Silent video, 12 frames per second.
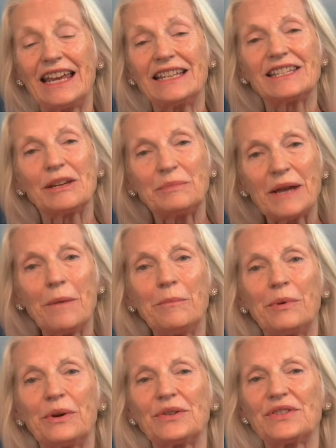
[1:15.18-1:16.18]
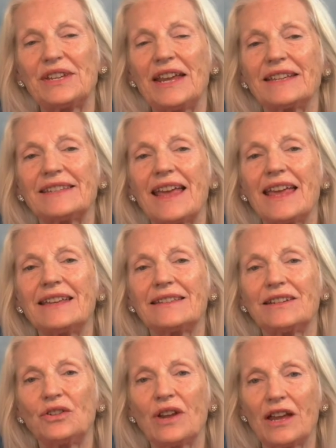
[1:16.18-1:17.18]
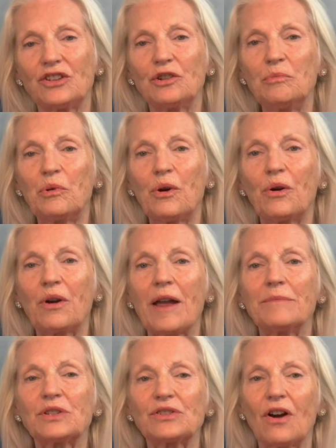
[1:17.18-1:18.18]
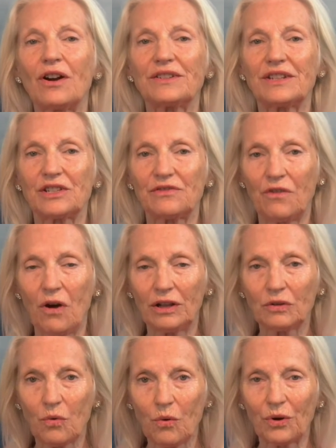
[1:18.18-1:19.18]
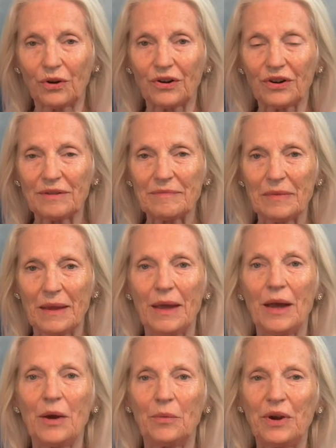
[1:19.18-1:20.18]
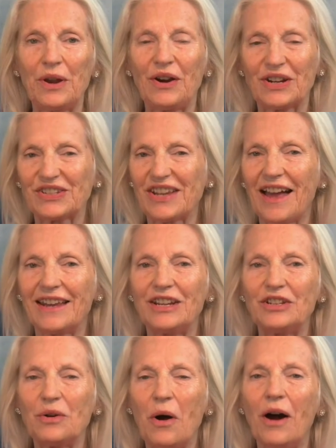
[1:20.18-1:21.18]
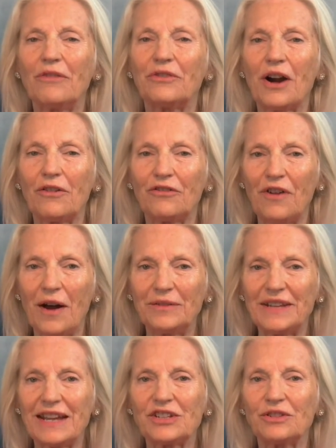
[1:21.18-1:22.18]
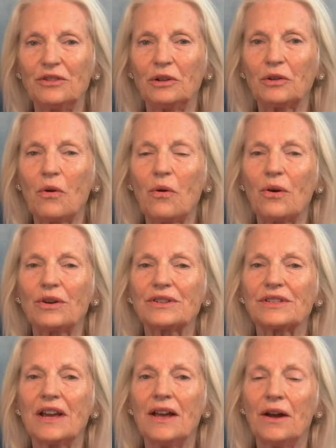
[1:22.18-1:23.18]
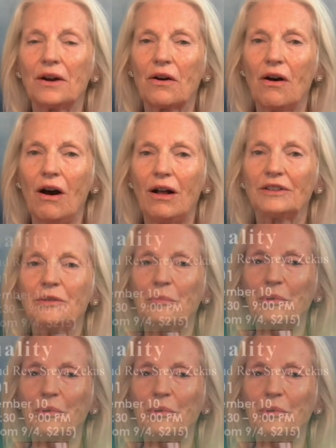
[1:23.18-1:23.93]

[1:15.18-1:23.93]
In September, C S A's education program starts its fall quarter. We are excited to offer our foundational course called